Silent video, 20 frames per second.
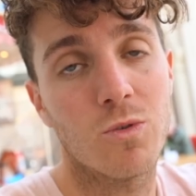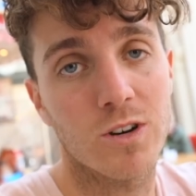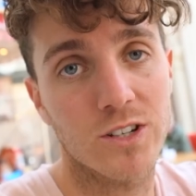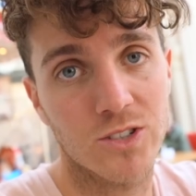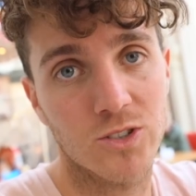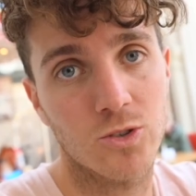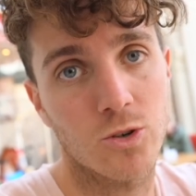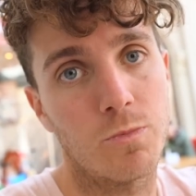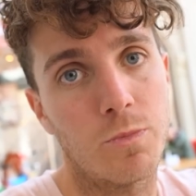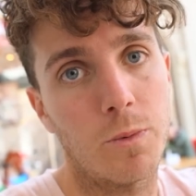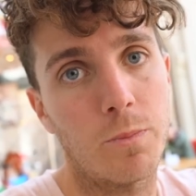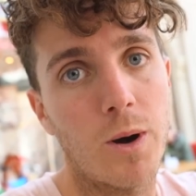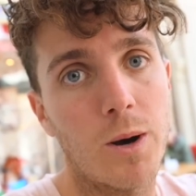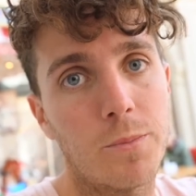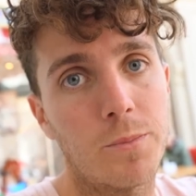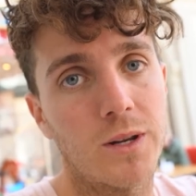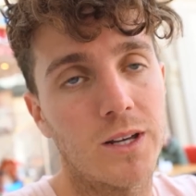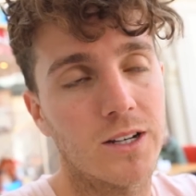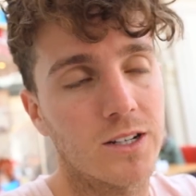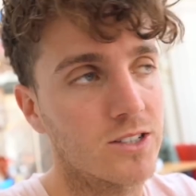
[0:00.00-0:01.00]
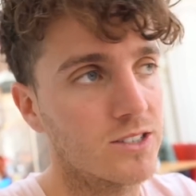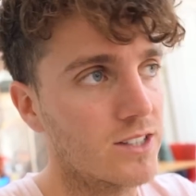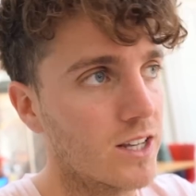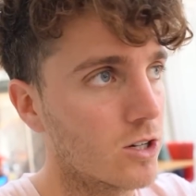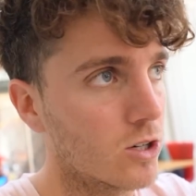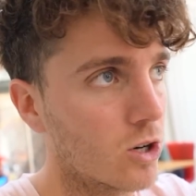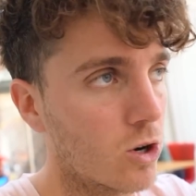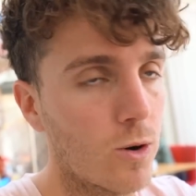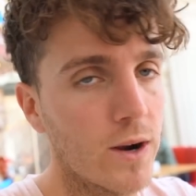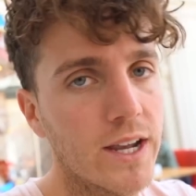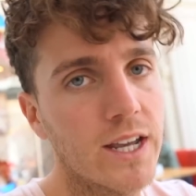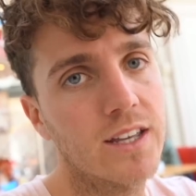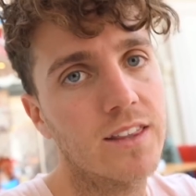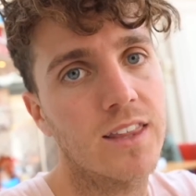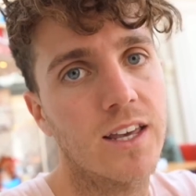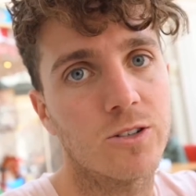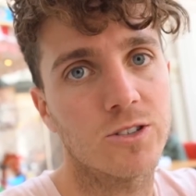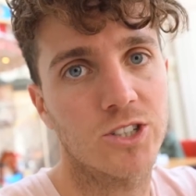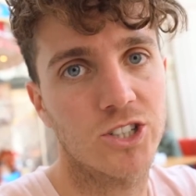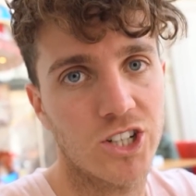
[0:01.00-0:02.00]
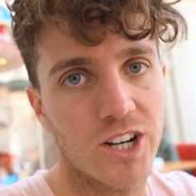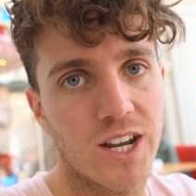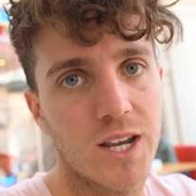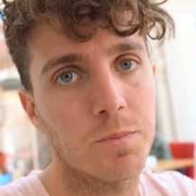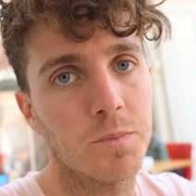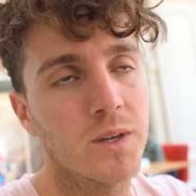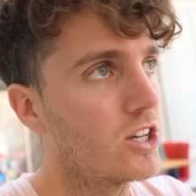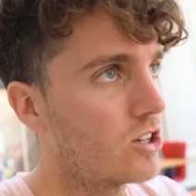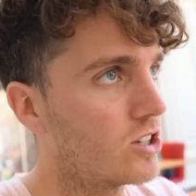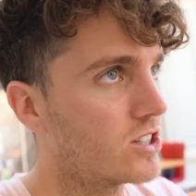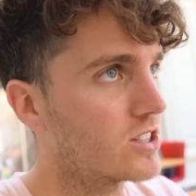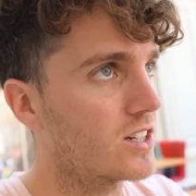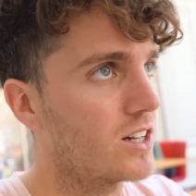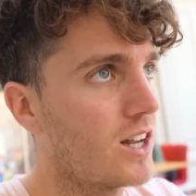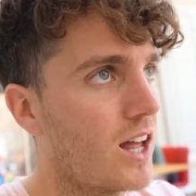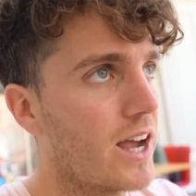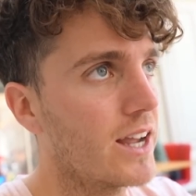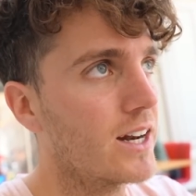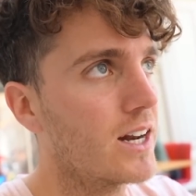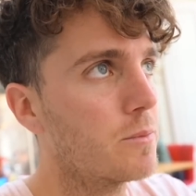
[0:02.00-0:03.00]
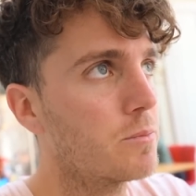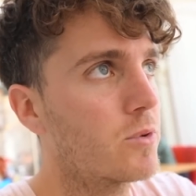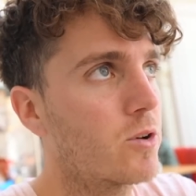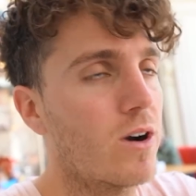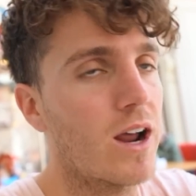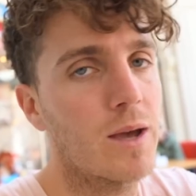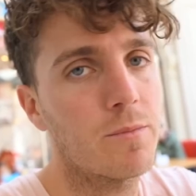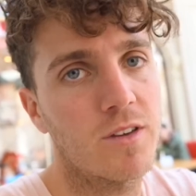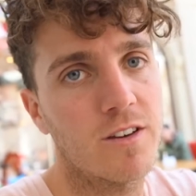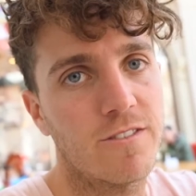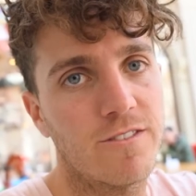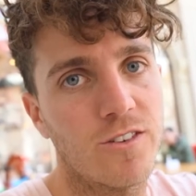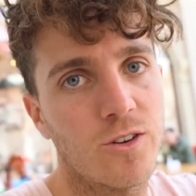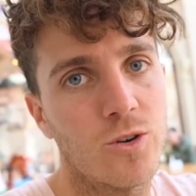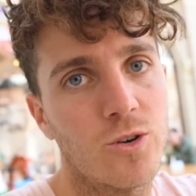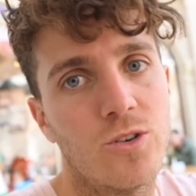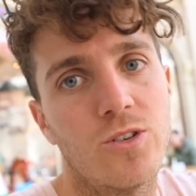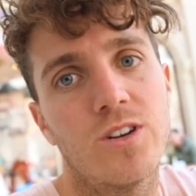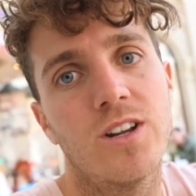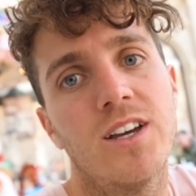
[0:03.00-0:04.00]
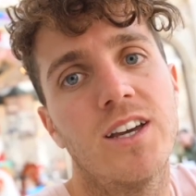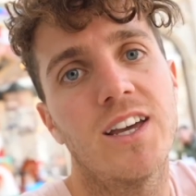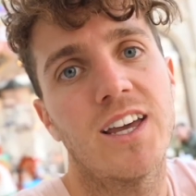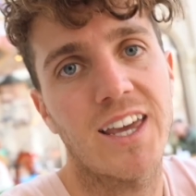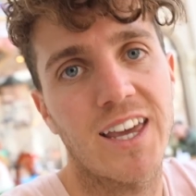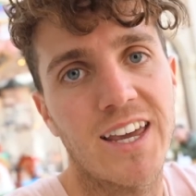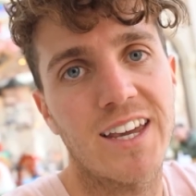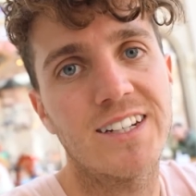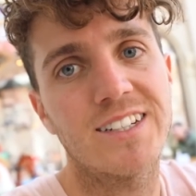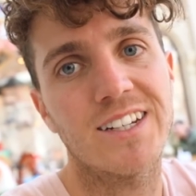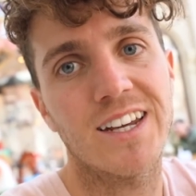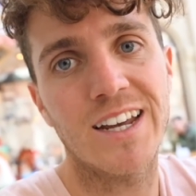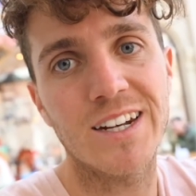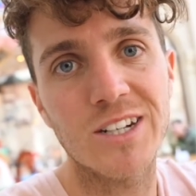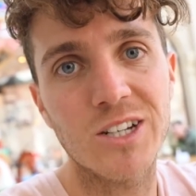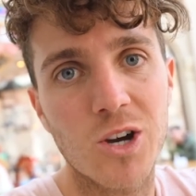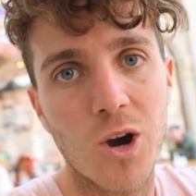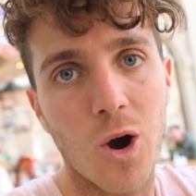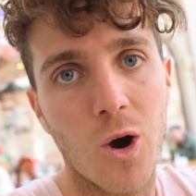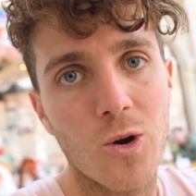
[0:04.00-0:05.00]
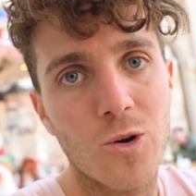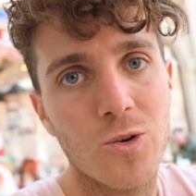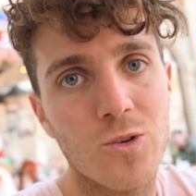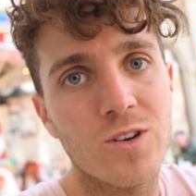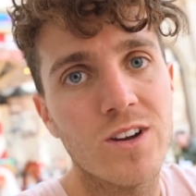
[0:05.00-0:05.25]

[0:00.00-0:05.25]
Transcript: were super popular because they were quick, they were cheap. You just line up, grab your food, eat and go.